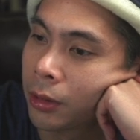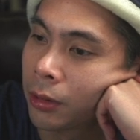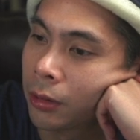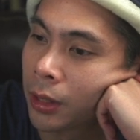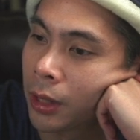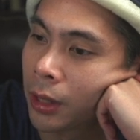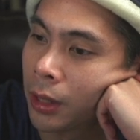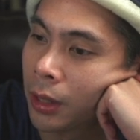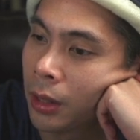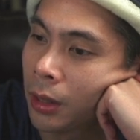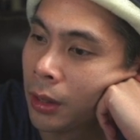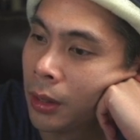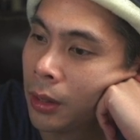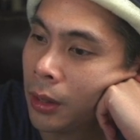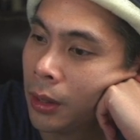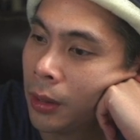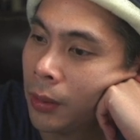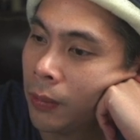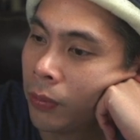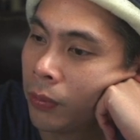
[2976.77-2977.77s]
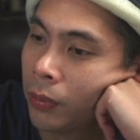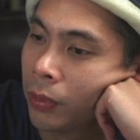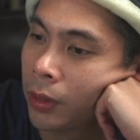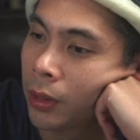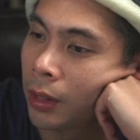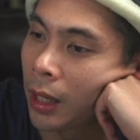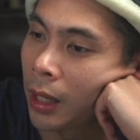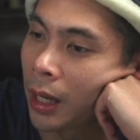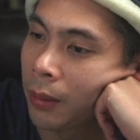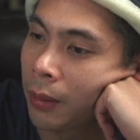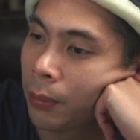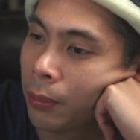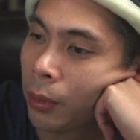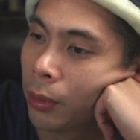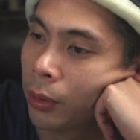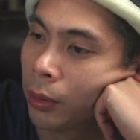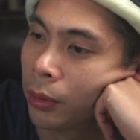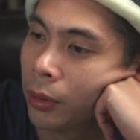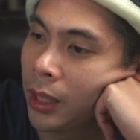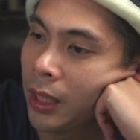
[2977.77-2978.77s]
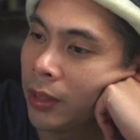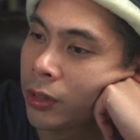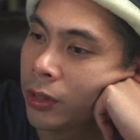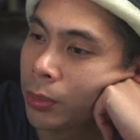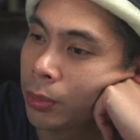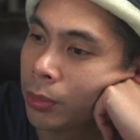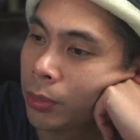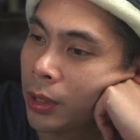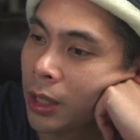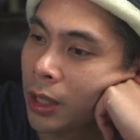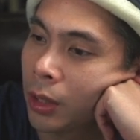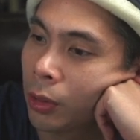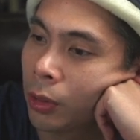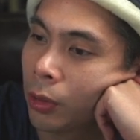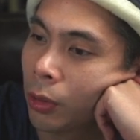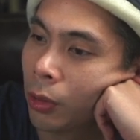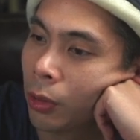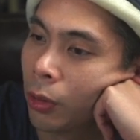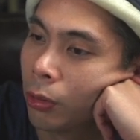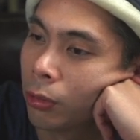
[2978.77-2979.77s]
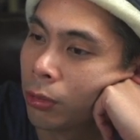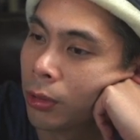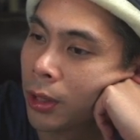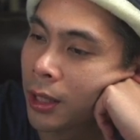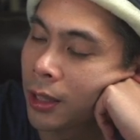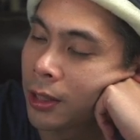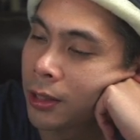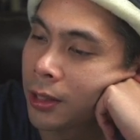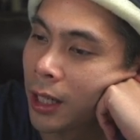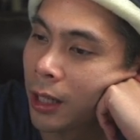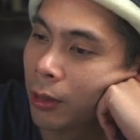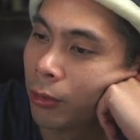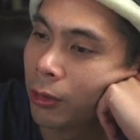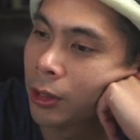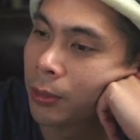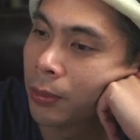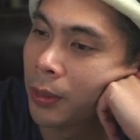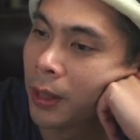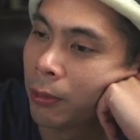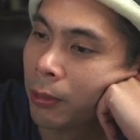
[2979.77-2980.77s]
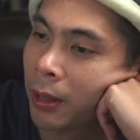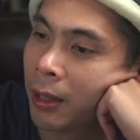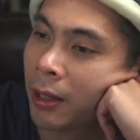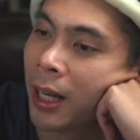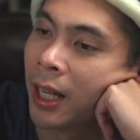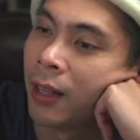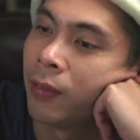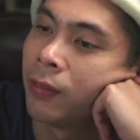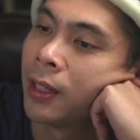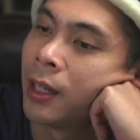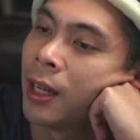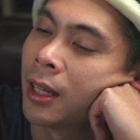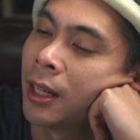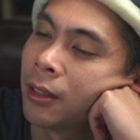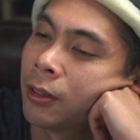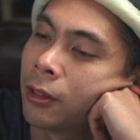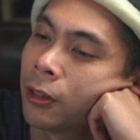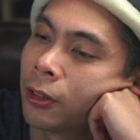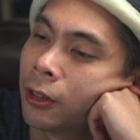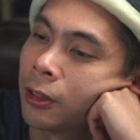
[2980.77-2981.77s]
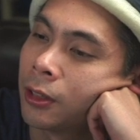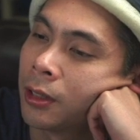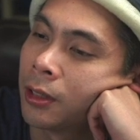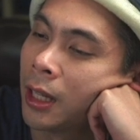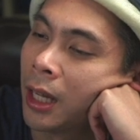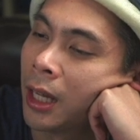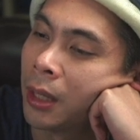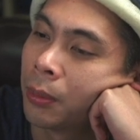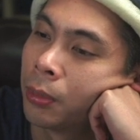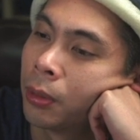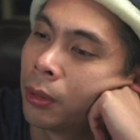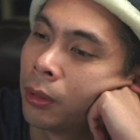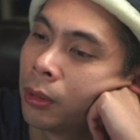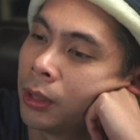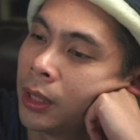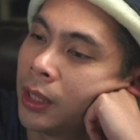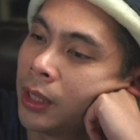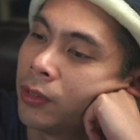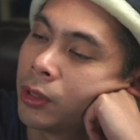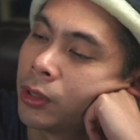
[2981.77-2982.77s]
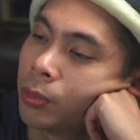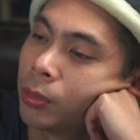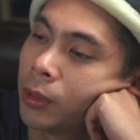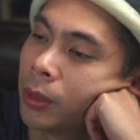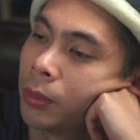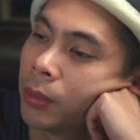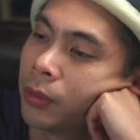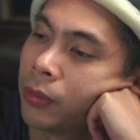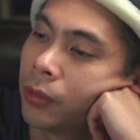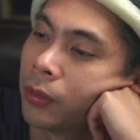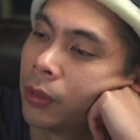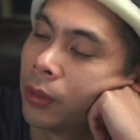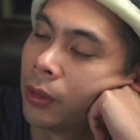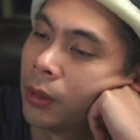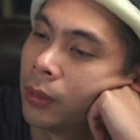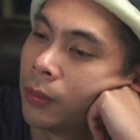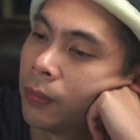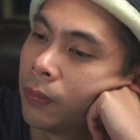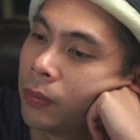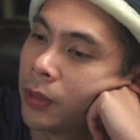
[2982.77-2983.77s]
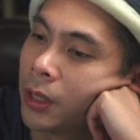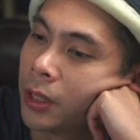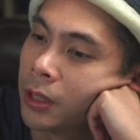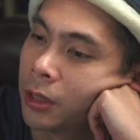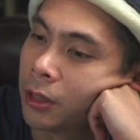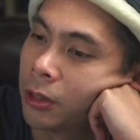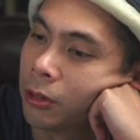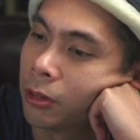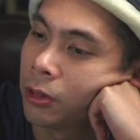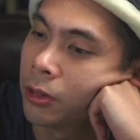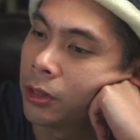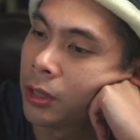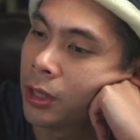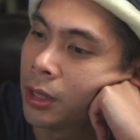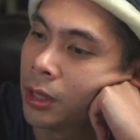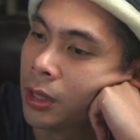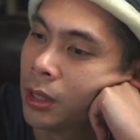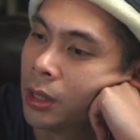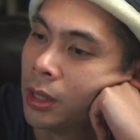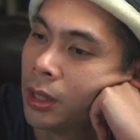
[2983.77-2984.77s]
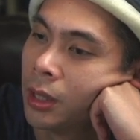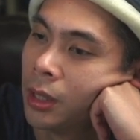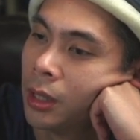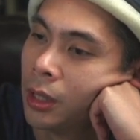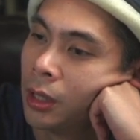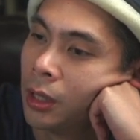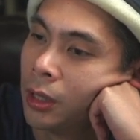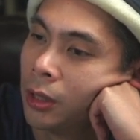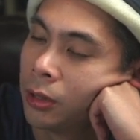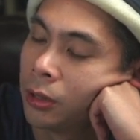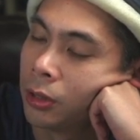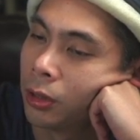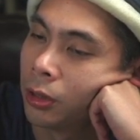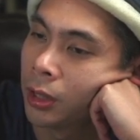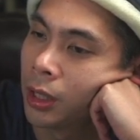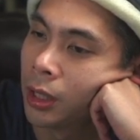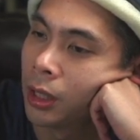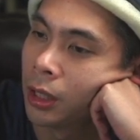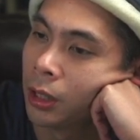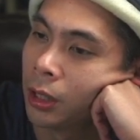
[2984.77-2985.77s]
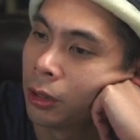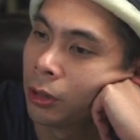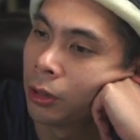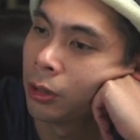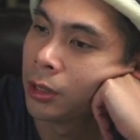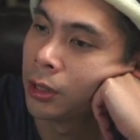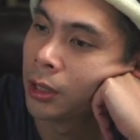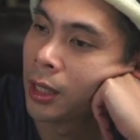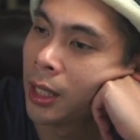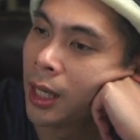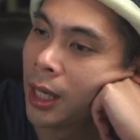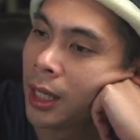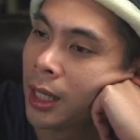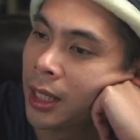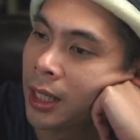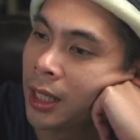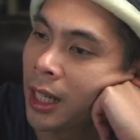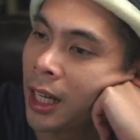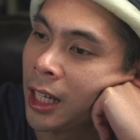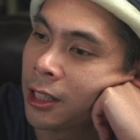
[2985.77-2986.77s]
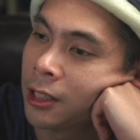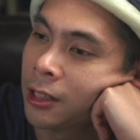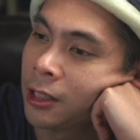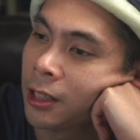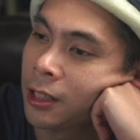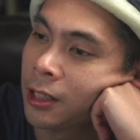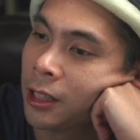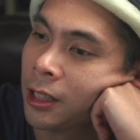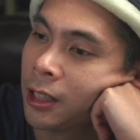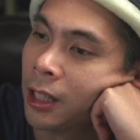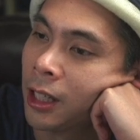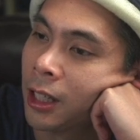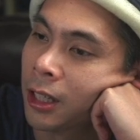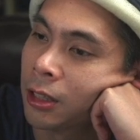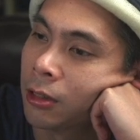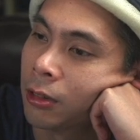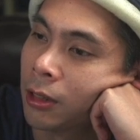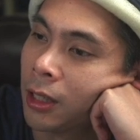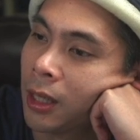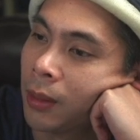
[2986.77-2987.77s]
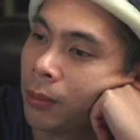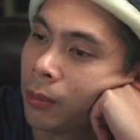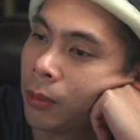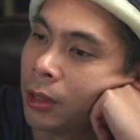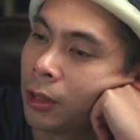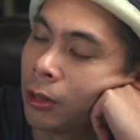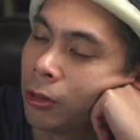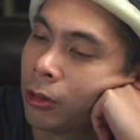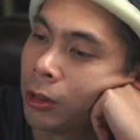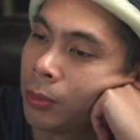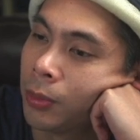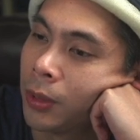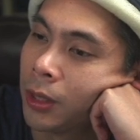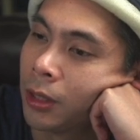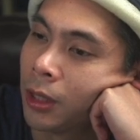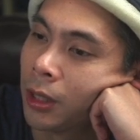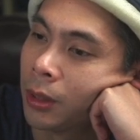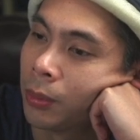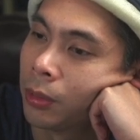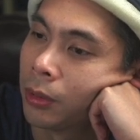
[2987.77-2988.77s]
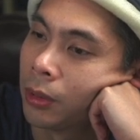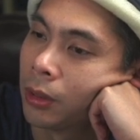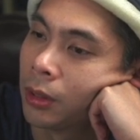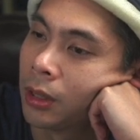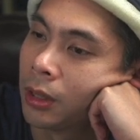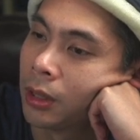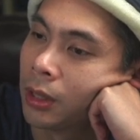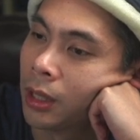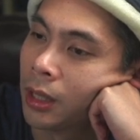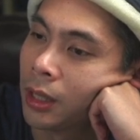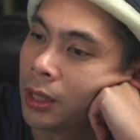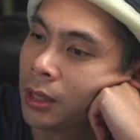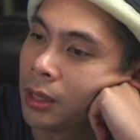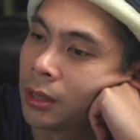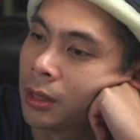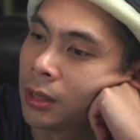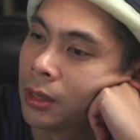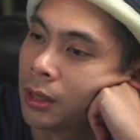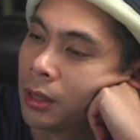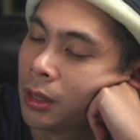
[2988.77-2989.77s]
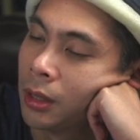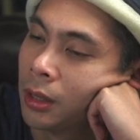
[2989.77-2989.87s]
Okay. Tadpole leaf spring or O-ring sandwich mount. Wow, I have not heard tadpole leaf spring before. That's interesting. So kit includes a Heine H60 hot swap with USB daughter board. Nice.